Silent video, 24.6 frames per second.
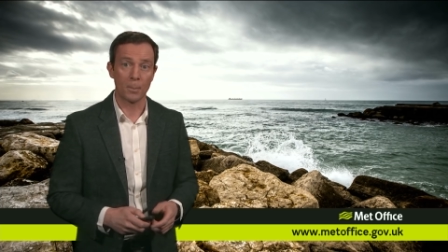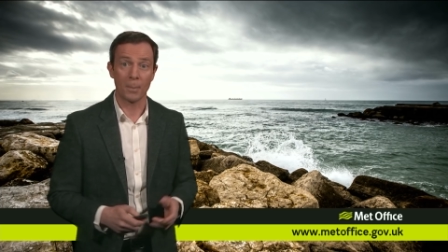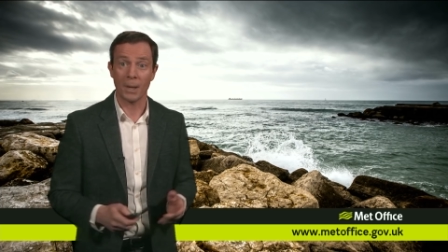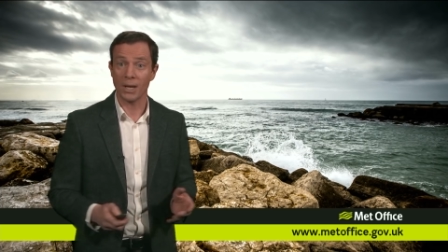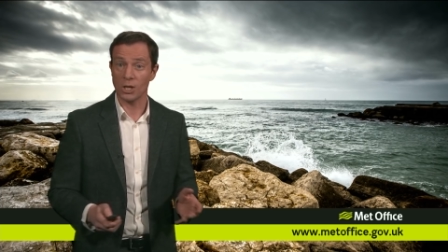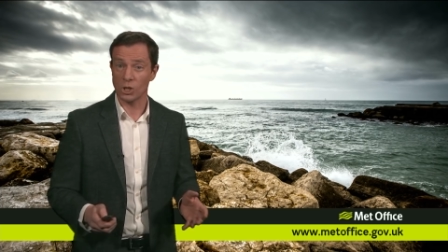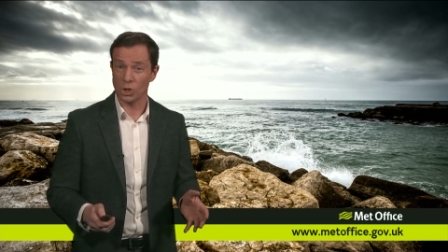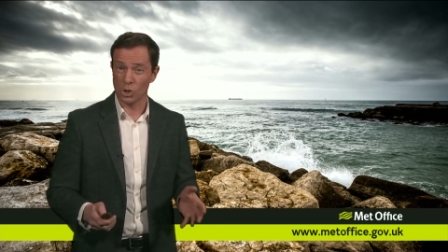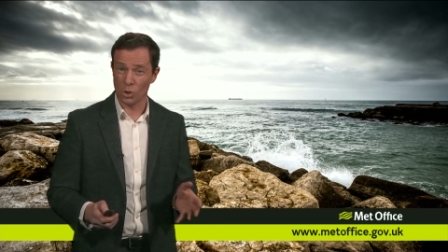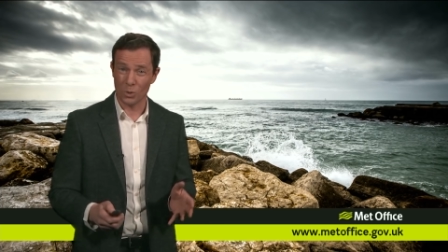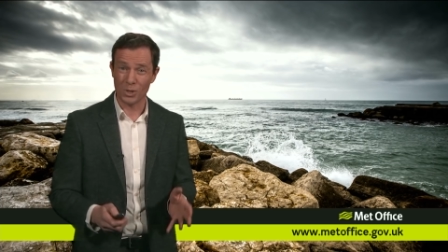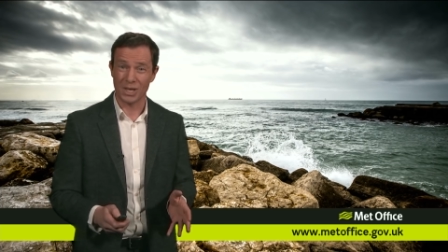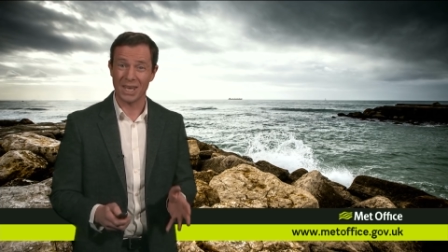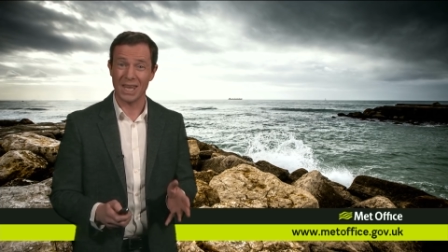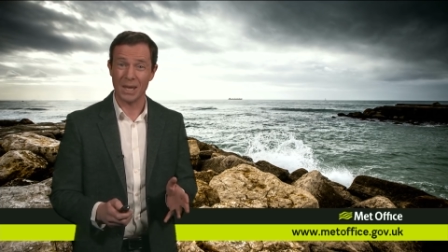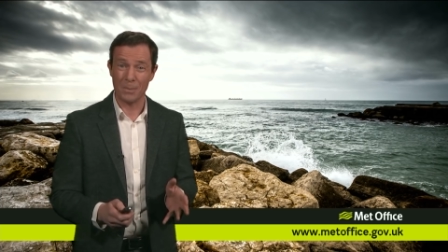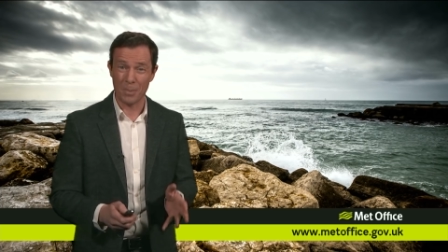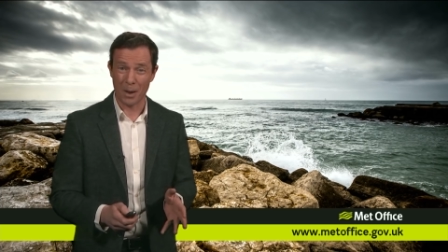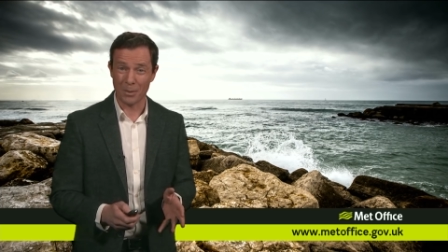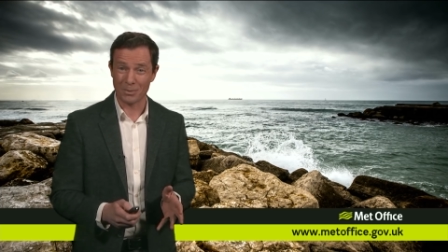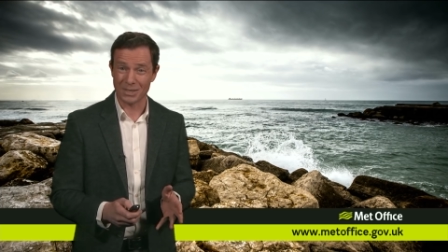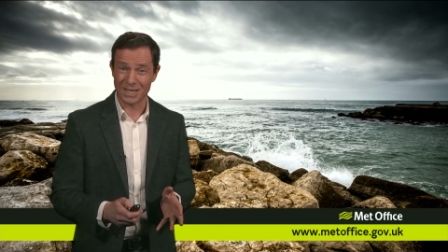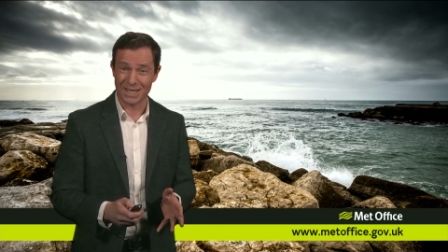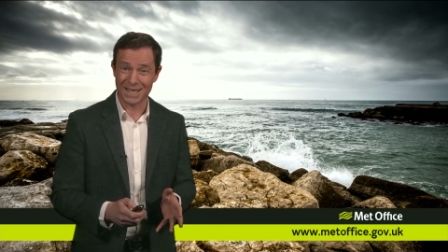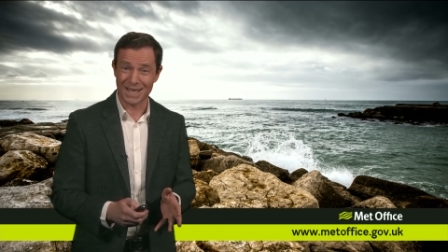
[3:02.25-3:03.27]
make sure you keep
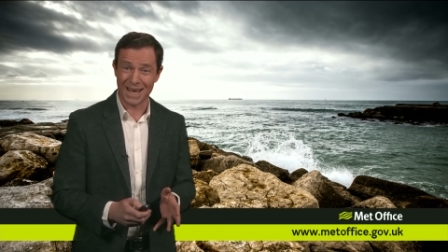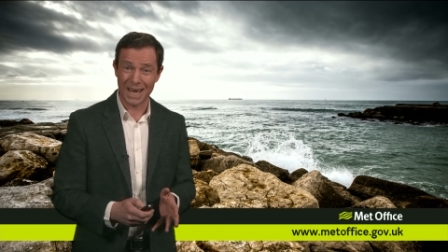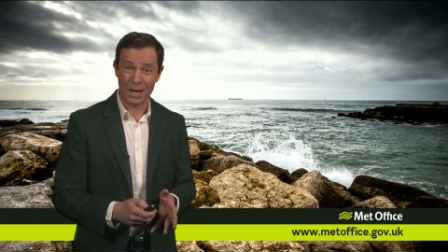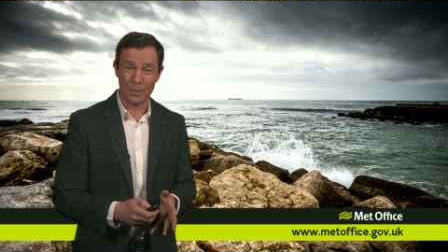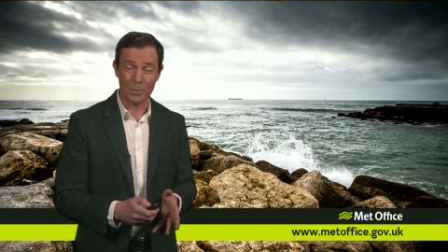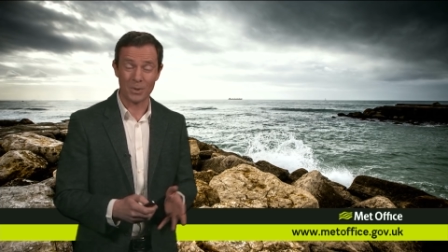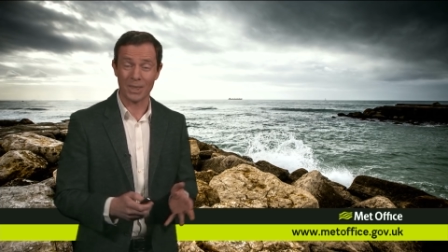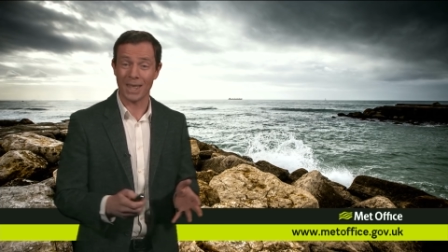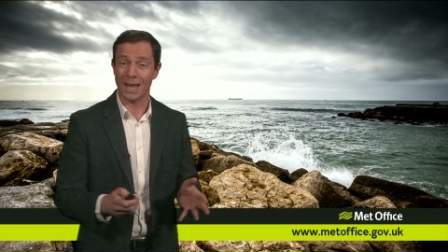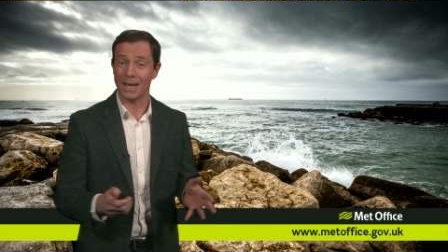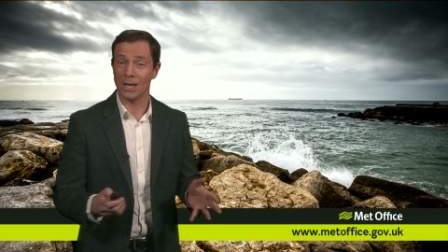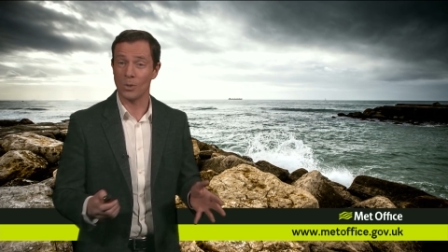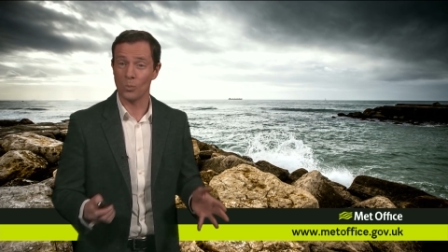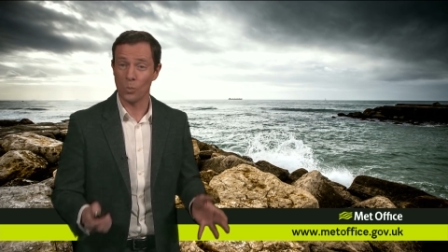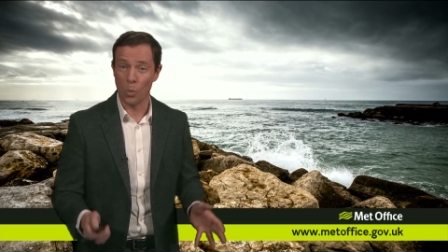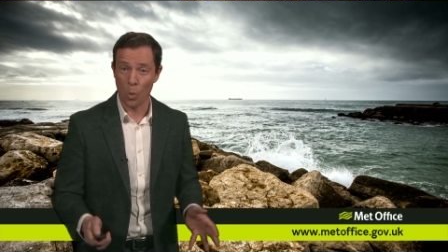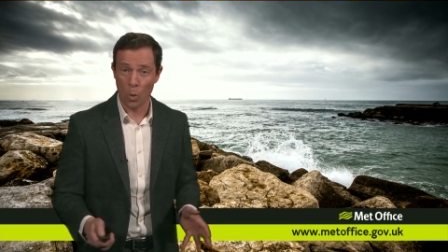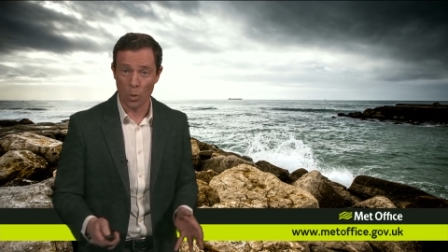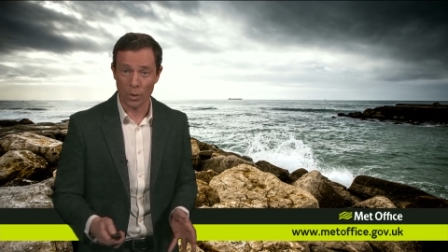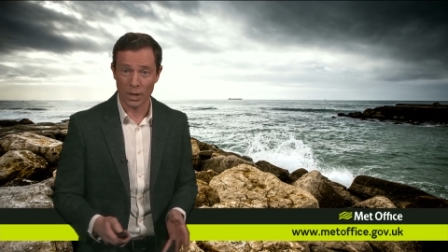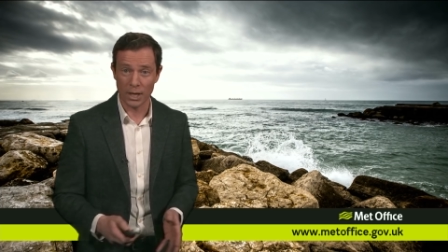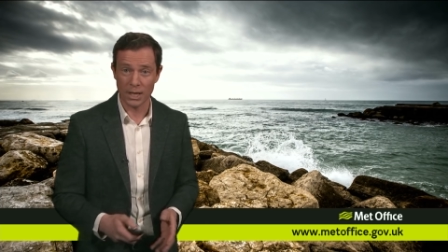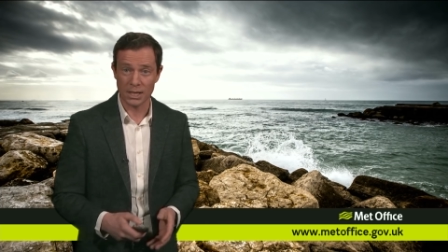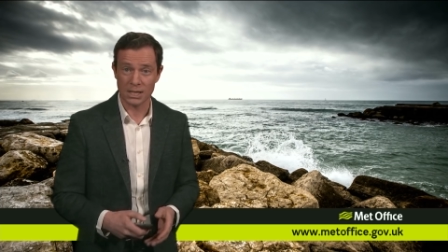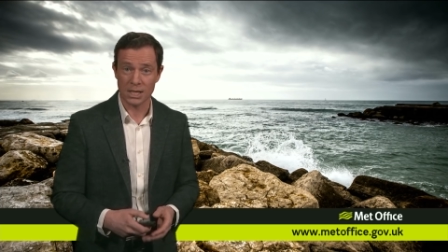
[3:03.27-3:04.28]
up to date with any
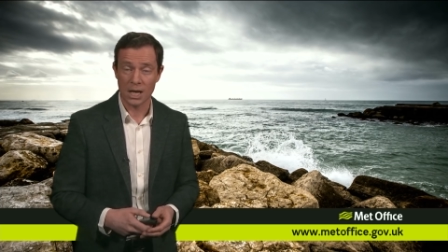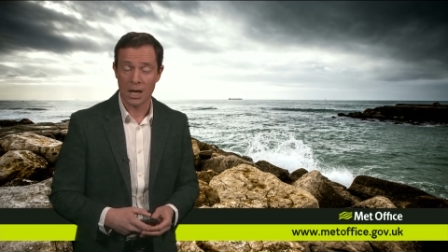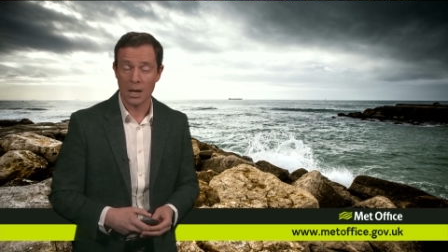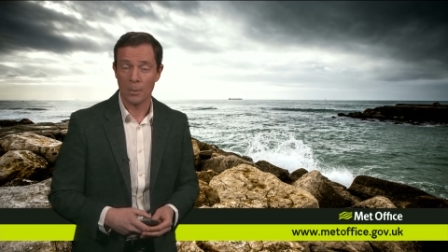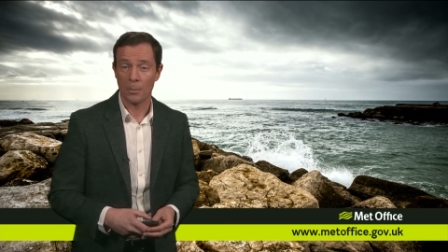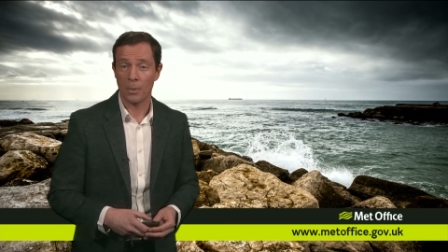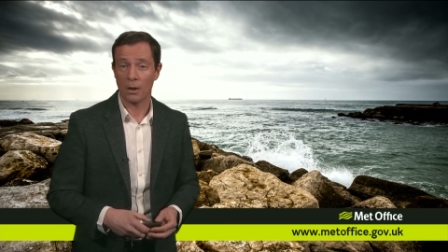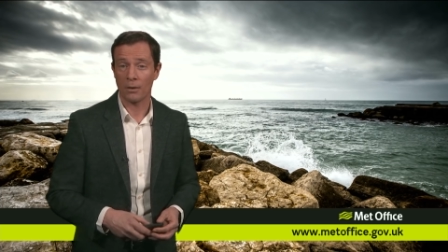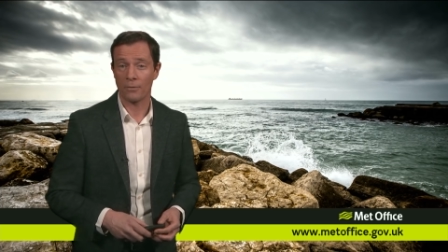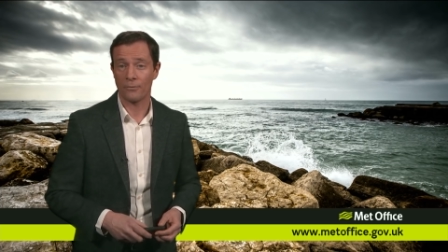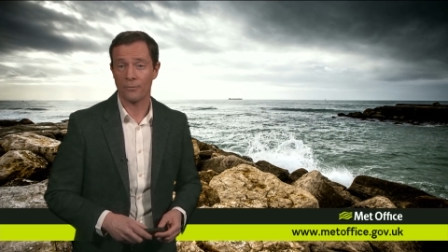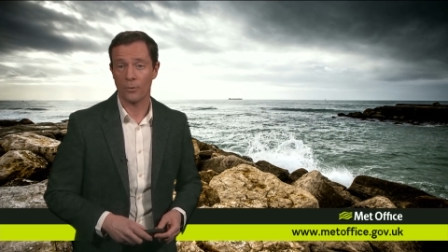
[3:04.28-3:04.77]
warnings by